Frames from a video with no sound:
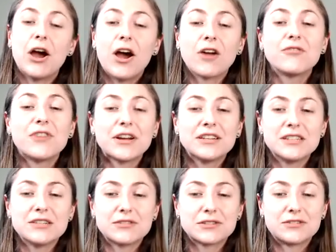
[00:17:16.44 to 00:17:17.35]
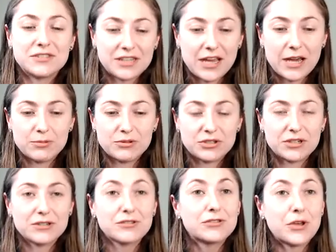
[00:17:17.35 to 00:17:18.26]
are very difficult to capture.
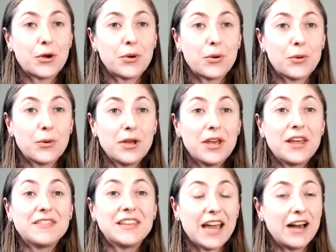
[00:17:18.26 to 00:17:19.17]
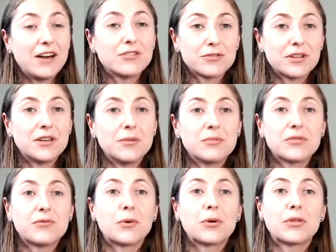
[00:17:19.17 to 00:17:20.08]
So the algorithms
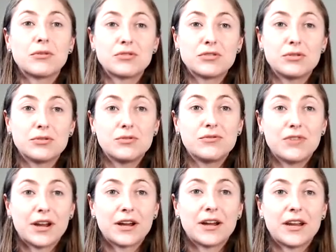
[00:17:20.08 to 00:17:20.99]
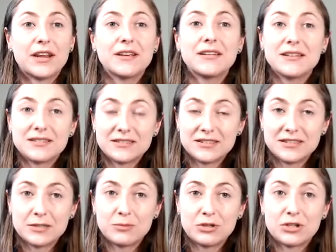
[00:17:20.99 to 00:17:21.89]
for those two very
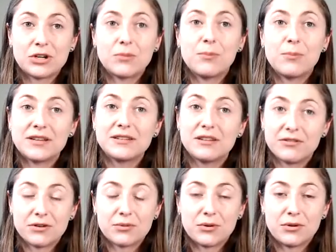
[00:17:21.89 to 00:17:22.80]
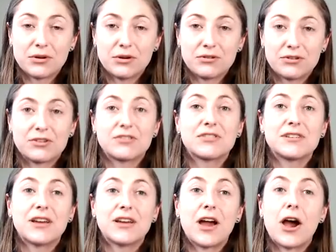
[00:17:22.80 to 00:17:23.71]
similar but different roller coasters
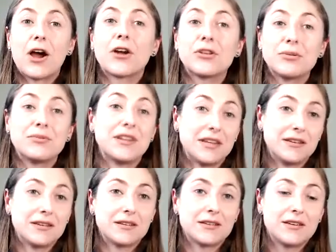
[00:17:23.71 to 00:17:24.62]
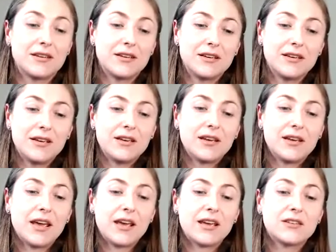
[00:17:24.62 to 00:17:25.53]
are unique.
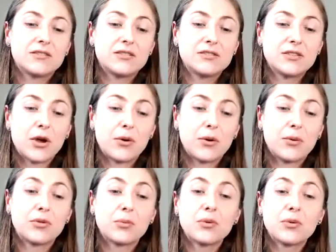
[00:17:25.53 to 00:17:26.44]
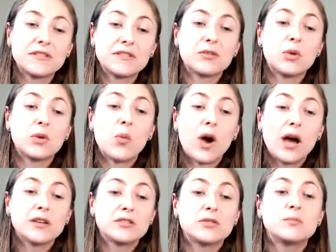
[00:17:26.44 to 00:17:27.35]
And so the reason we
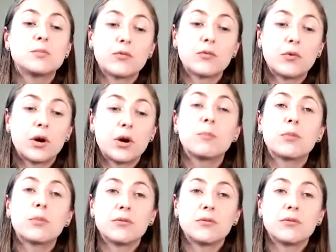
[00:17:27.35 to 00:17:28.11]
want to perform